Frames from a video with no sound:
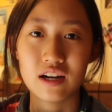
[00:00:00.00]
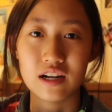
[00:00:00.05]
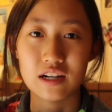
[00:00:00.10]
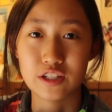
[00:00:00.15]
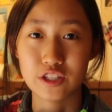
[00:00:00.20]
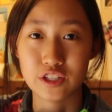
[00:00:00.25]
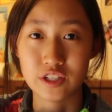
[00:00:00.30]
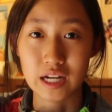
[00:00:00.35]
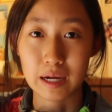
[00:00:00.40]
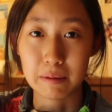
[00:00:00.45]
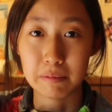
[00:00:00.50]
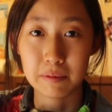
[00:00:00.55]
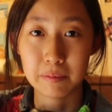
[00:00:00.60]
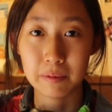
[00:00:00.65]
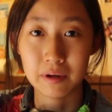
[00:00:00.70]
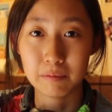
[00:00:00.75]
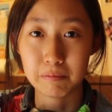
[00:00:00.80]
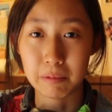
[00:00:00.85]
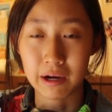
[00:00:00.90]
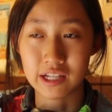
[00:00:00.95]

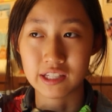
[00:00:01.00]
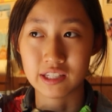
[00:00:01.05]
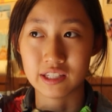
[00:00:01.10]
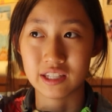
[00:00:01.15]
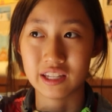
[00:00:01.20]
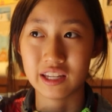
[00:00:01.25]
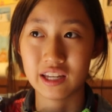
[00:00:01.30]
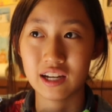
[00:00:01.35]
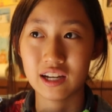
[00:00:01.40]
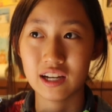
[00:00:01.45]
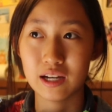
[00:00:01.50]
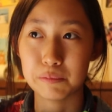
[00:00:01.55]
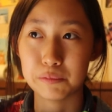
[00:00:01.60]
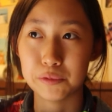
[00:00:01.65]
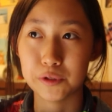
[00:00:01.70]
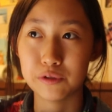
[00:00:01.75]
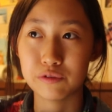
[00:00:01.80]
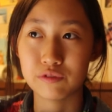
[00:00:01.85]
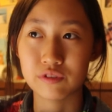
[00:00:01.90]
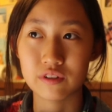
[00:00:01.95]
Unstoppable by Sia,
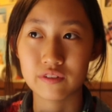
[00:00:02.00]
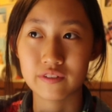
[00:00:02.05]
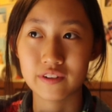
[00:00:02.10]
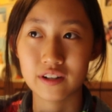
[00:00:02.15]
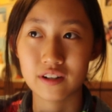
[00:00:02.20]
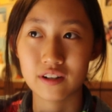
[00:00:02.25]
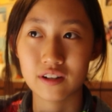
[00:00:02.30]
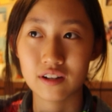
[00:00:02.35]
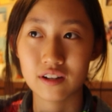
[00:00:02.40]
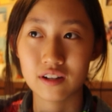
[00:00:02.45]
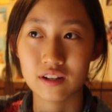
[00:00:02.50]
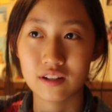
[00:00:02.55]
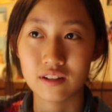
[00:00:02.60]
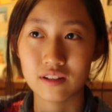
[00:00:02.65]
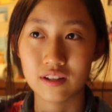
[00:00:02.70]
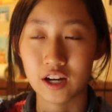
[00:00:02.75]
Moon River,